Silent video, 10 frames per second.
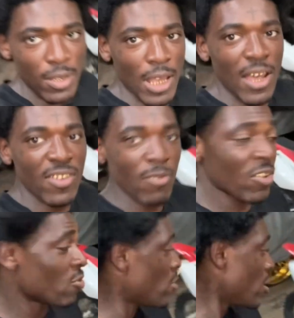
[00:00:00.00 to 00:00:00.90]
Y'all see
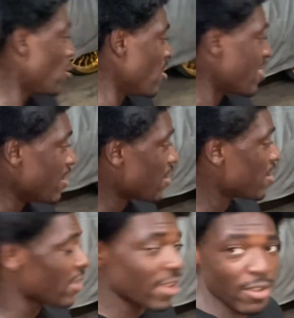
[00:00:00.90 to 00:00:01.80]
what's going on. It's another
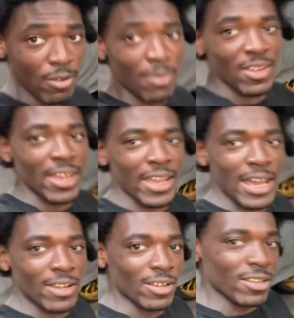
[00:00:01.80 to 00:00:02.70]
day, you know what I'm saying?
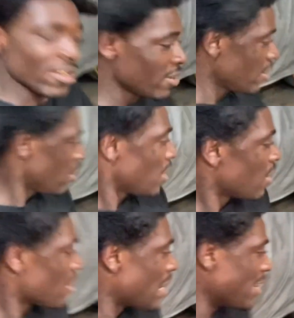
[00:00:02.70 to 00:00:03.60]
Got the
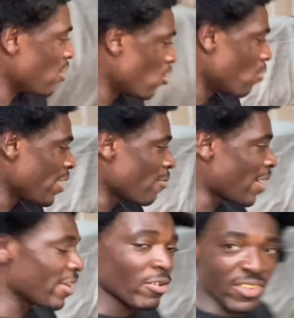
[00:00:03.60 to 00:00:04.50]
got the 08
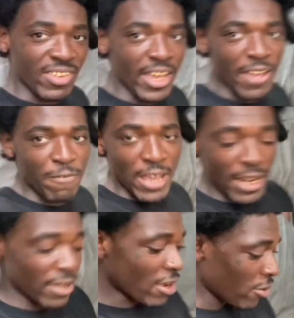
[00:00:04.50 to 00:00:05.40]
right here on the stand
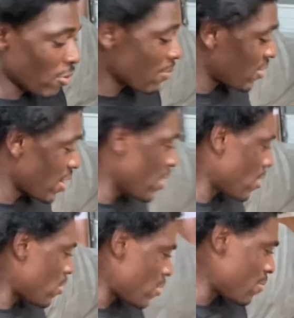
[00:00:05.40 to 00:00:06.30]
finally, y'all, you know what I'm saying?
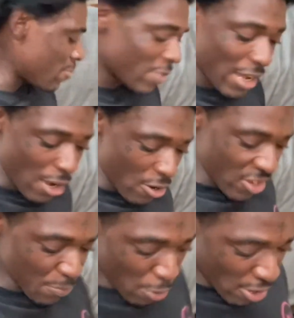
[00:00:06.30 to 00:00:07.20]
Um, we got all
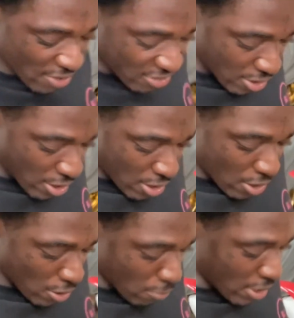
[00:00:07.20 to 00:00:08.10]
his parts
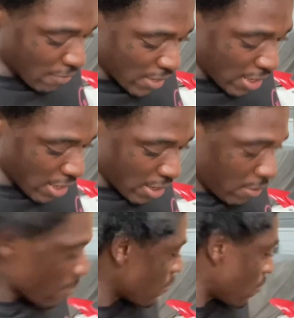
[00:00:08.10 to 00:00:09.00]
or whatever
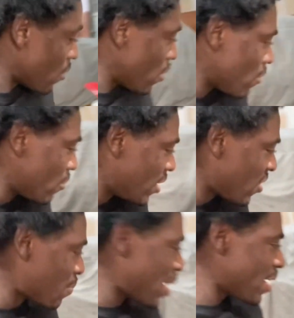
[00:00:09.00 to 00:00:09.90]
in. With this
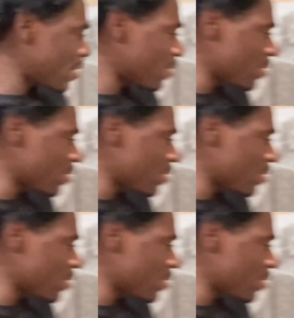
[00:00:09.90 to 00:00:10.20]
bike,